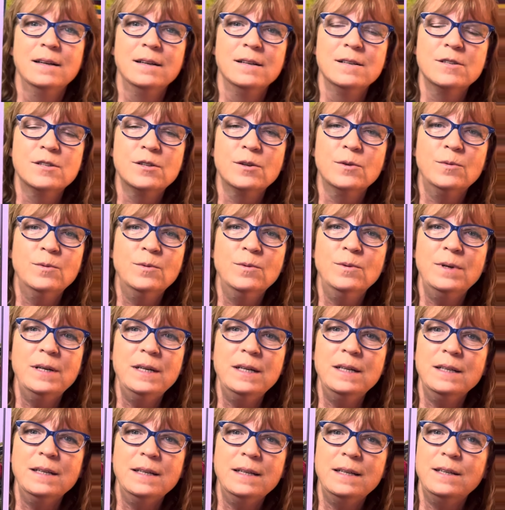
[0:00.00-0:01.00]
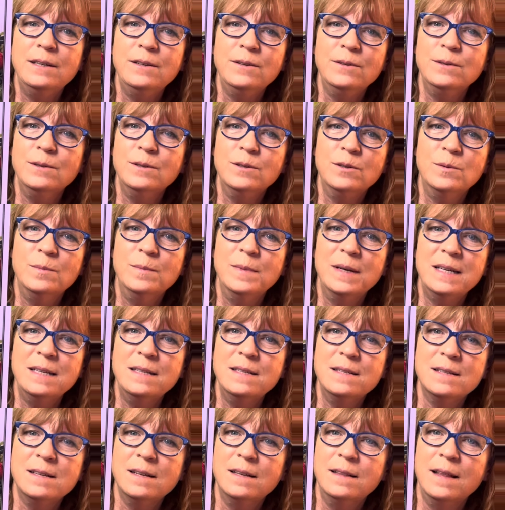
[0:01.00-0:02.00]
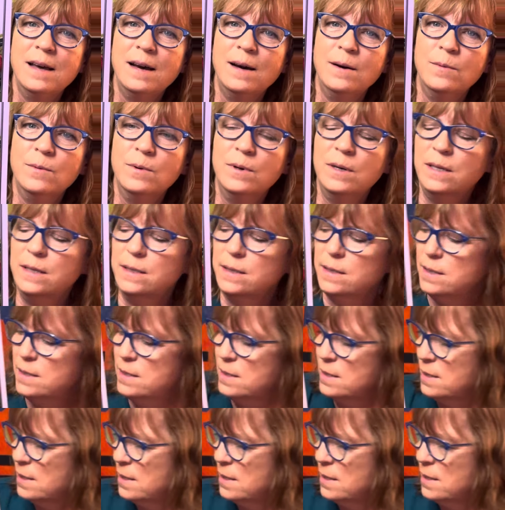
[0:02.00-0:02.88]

So really cute little mice in that one.